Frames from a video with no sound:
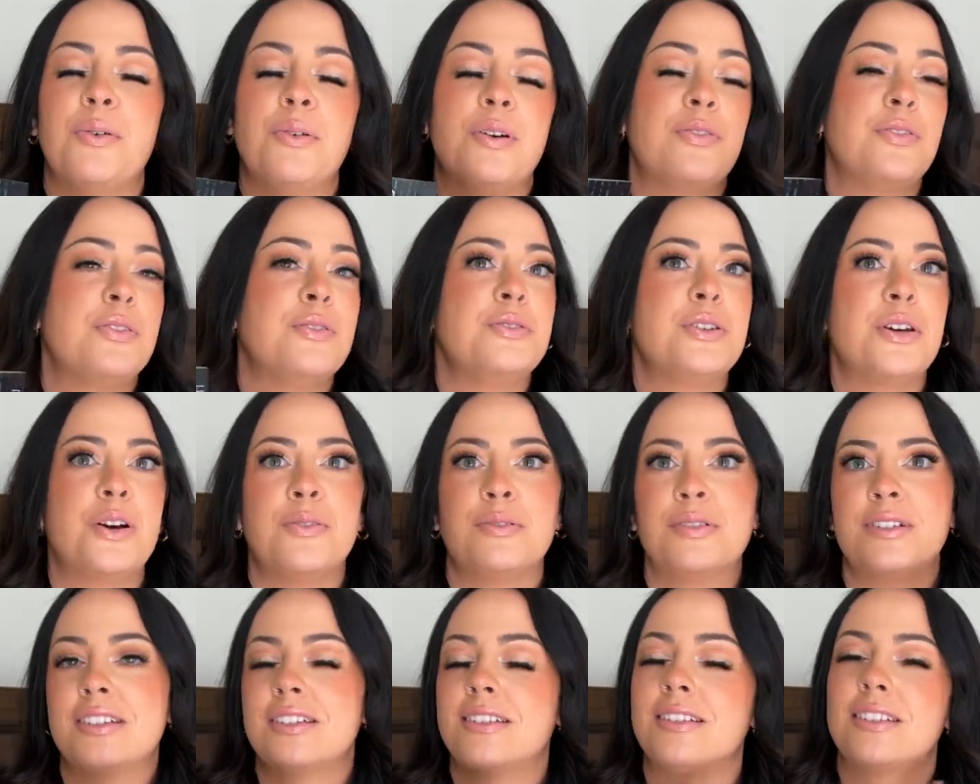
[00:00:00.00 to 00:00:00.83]
If you
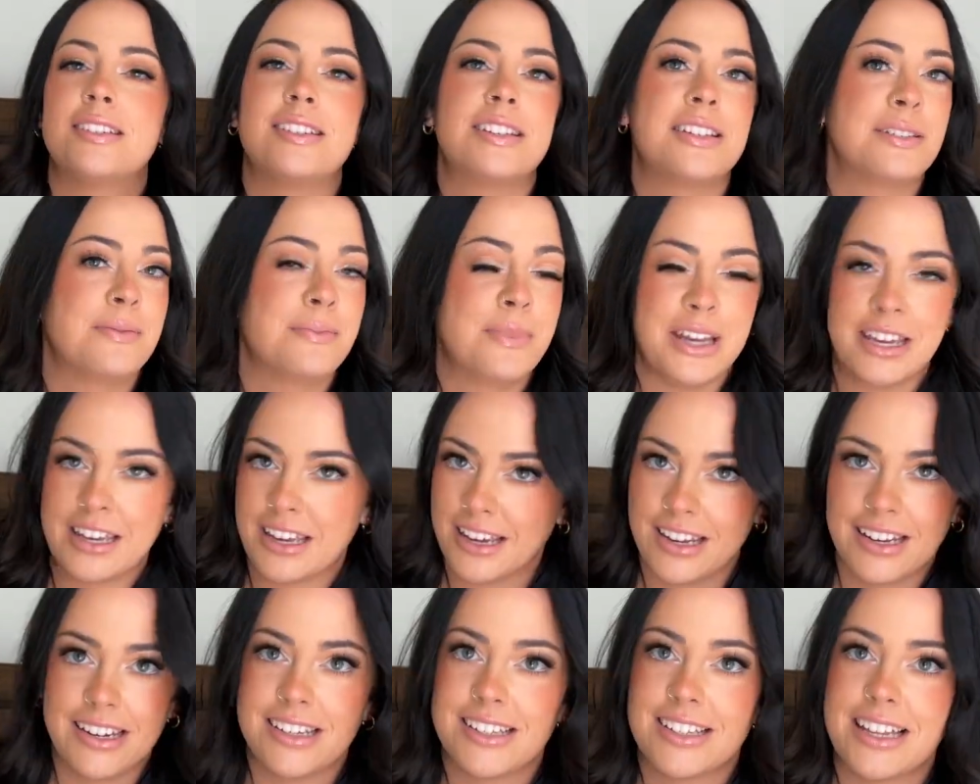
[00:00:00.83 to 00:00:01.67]
don't, this isn't making
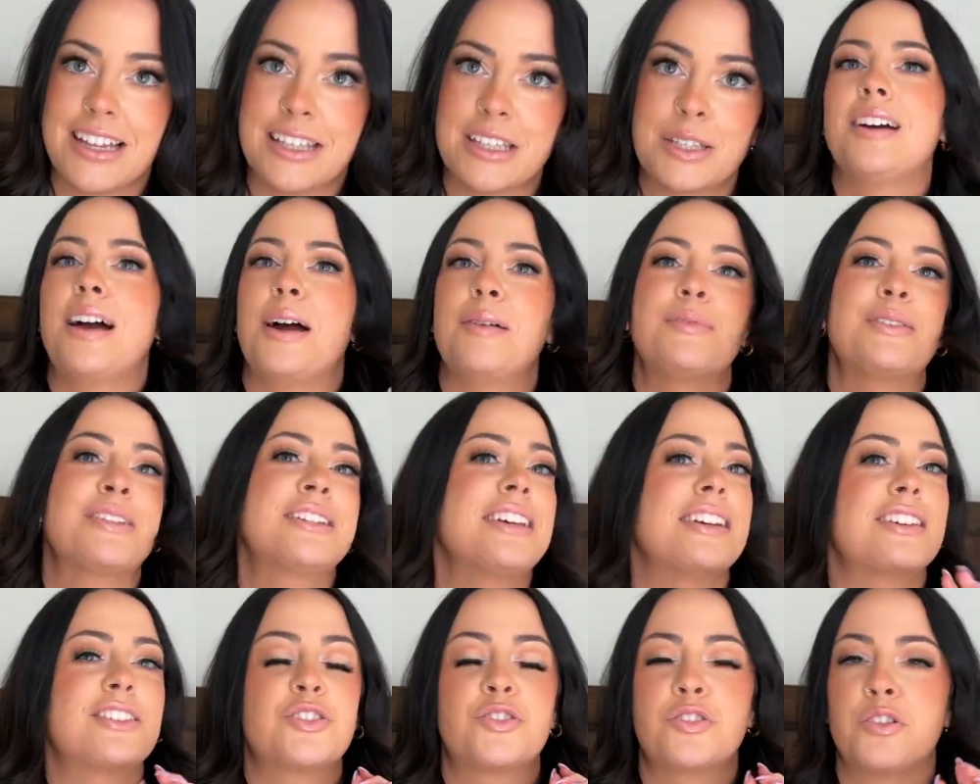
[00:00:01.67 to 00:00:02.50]
any sense. But I'm just
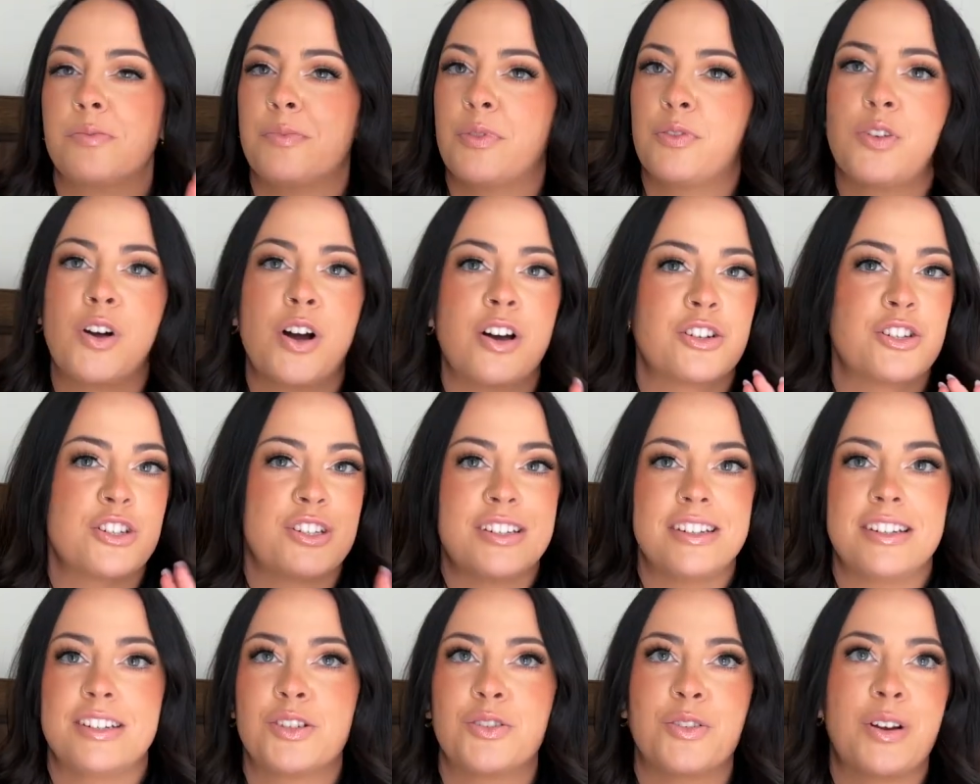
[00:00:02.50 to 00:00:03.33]
like stream of
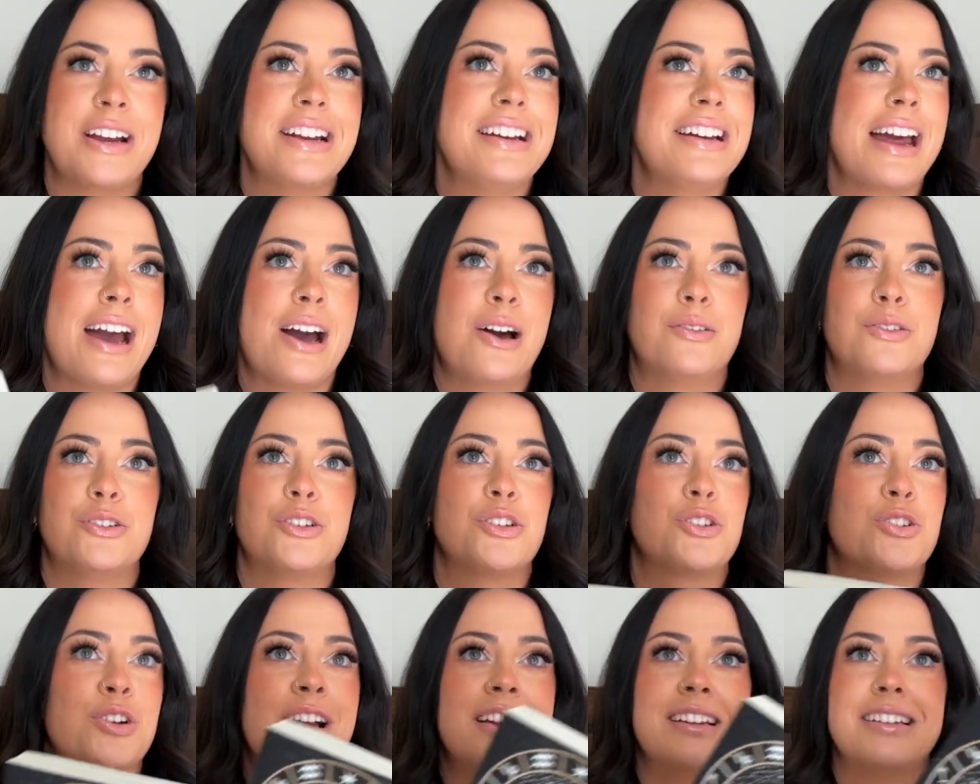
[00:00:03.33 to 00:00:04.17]
consciousness right now, just
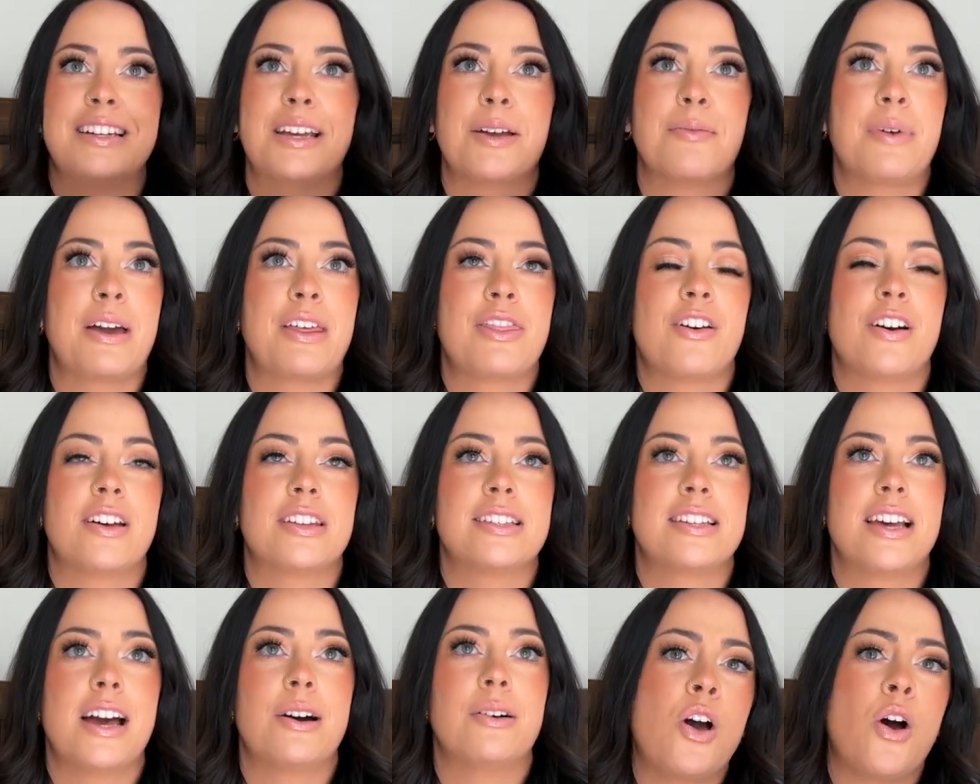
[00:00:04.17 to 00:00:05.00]
trying to get my thoughts
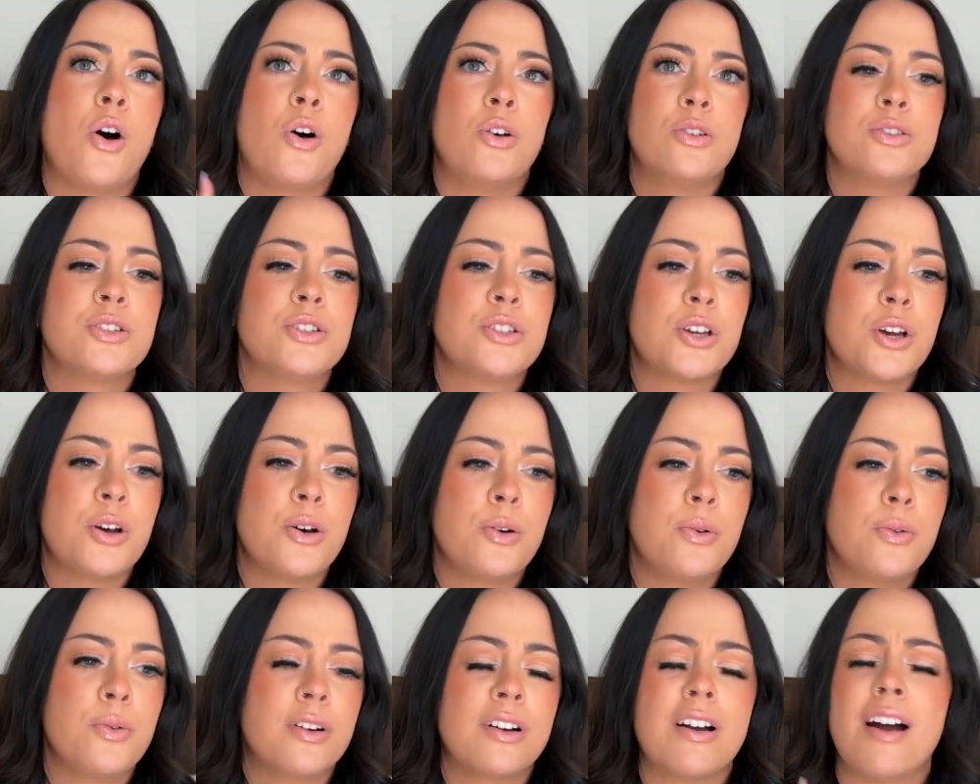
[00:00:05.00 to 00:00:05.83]
out.
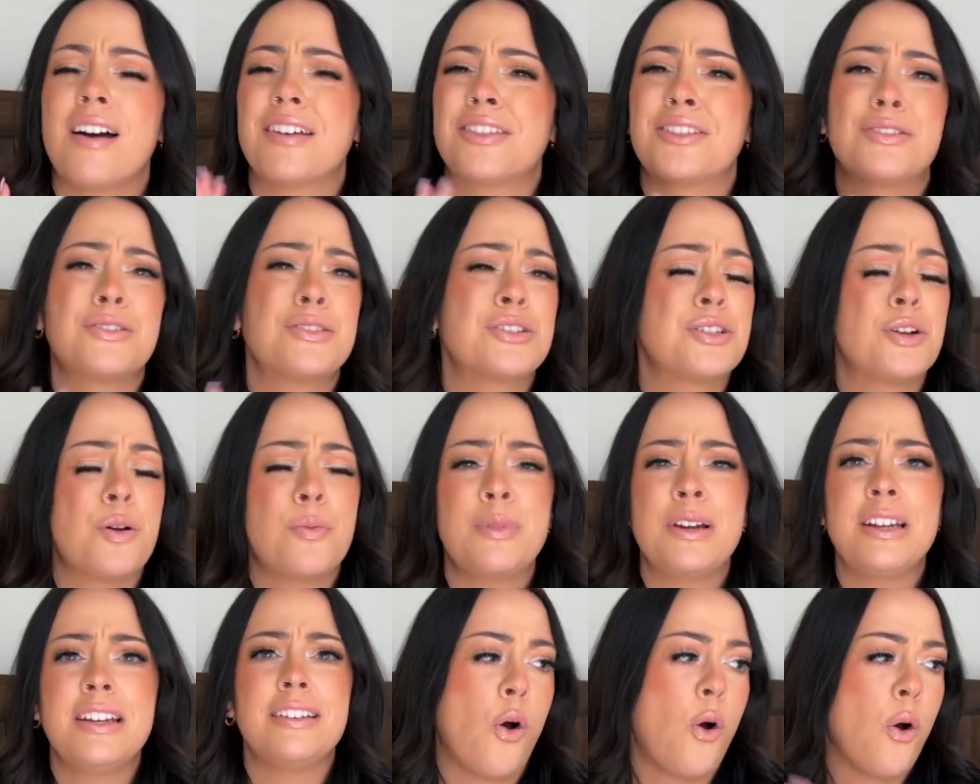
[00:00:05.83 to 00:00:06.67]
Also, God, there's so
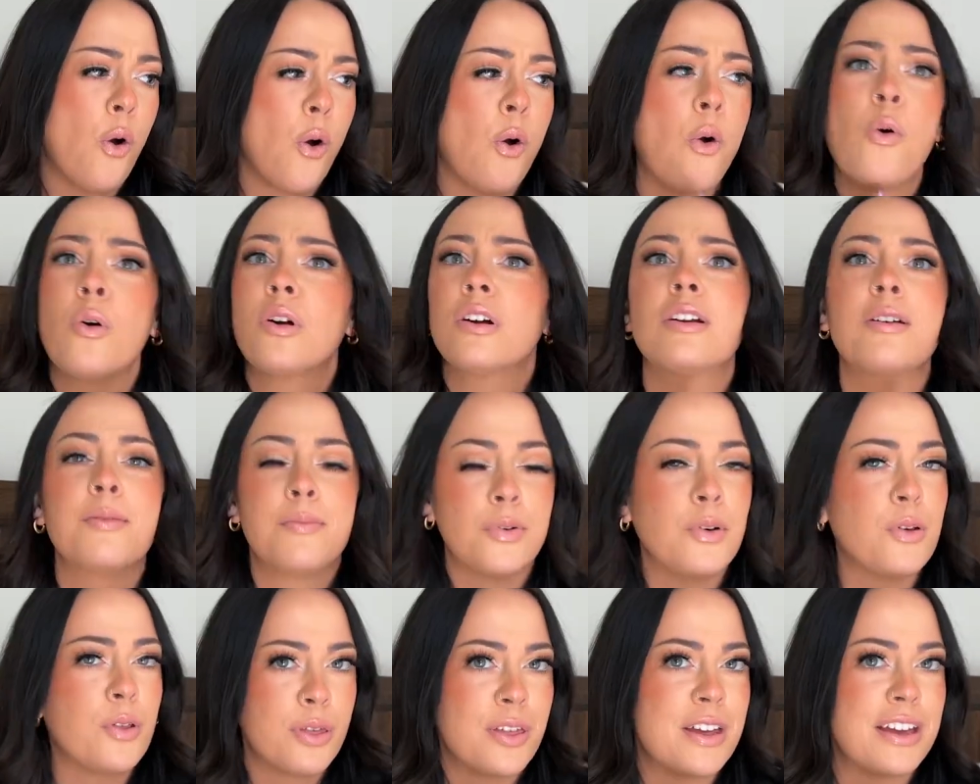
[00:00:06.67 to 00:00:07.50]
many
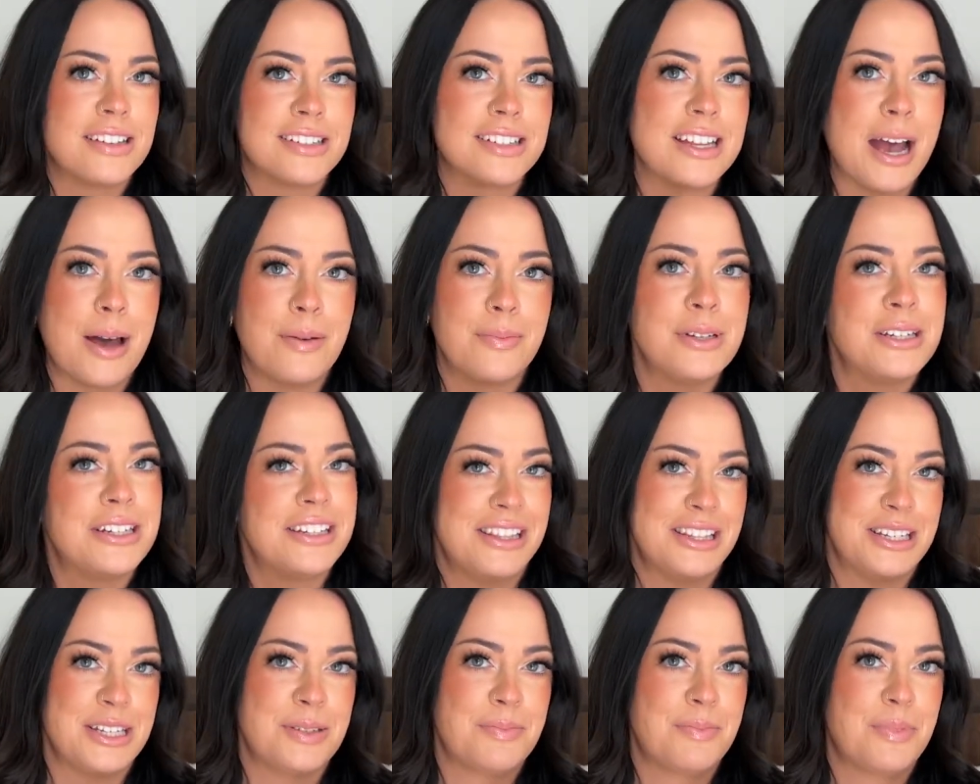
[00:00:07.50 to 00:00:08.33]
horrible things happened in
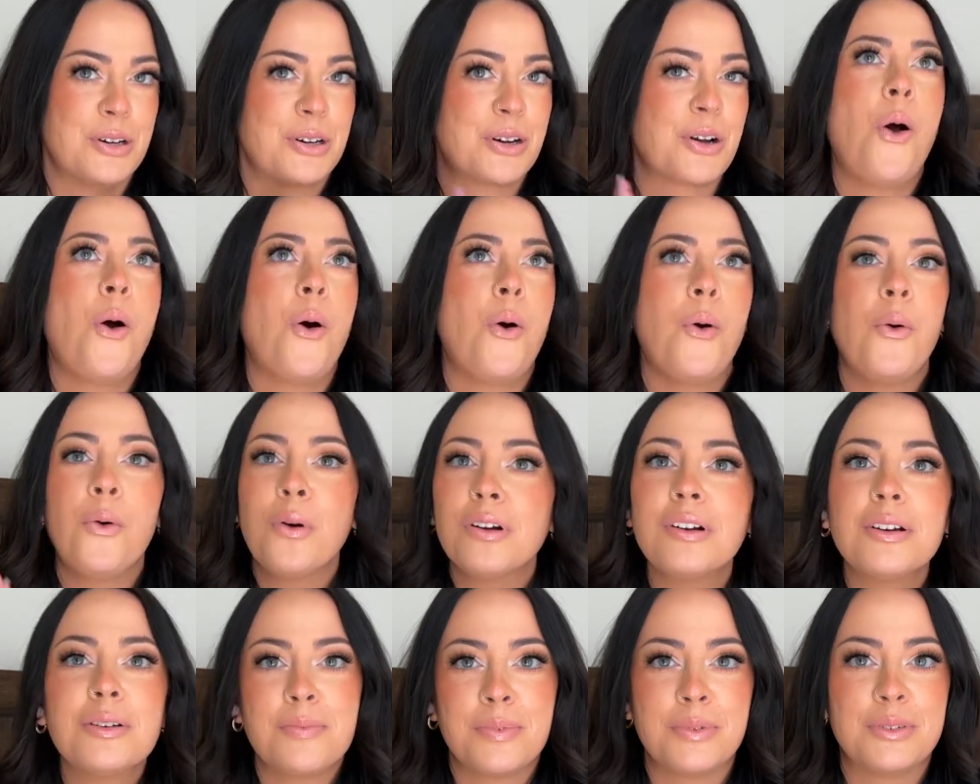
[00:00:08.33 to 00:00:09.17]
this book.
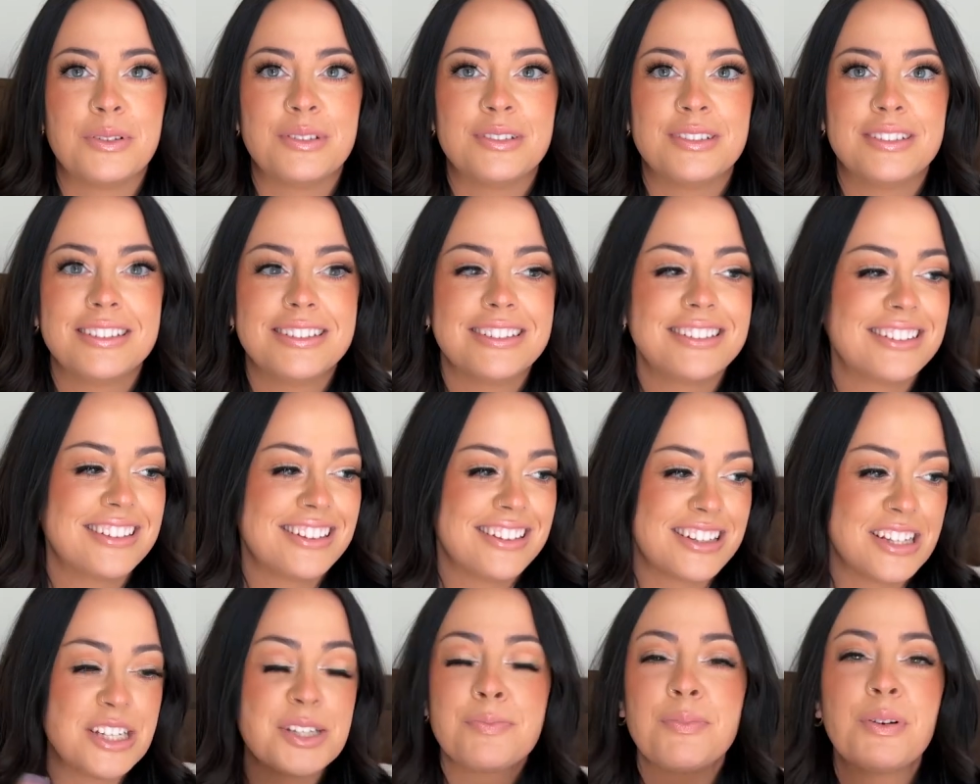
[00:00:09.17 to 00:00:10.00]
Horrible
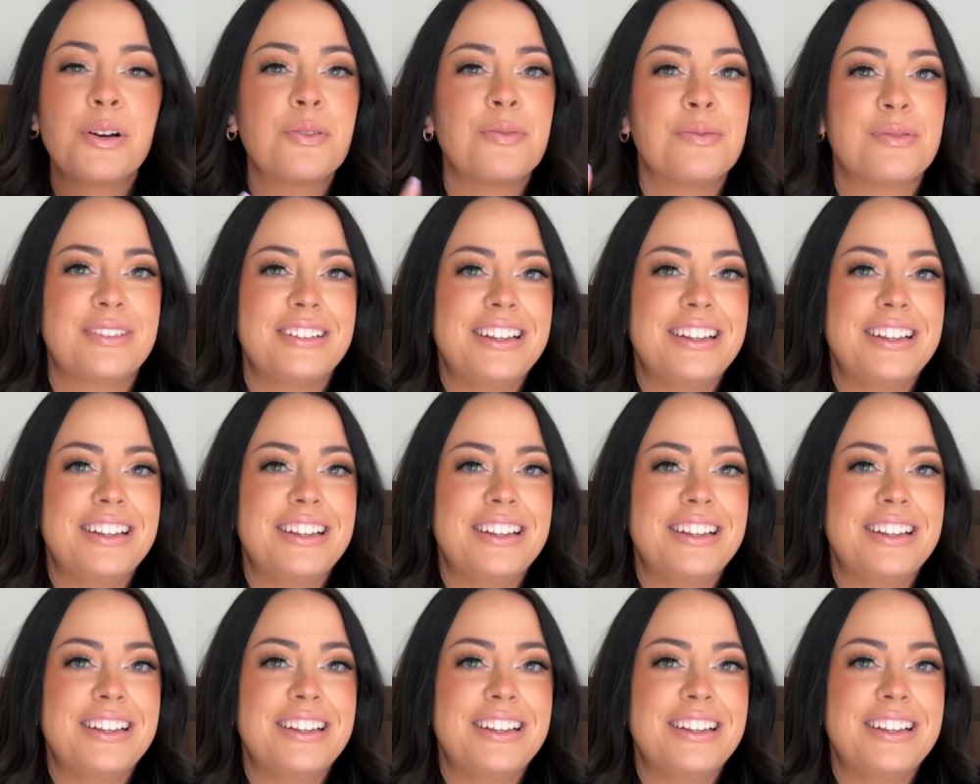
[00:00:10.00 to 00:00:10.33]
this book